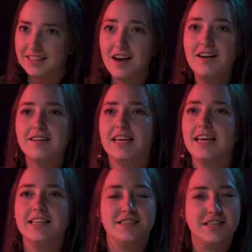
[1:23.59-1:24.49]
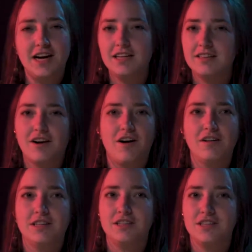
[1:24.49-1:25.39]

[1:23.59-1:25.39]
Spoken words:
young kids, not college,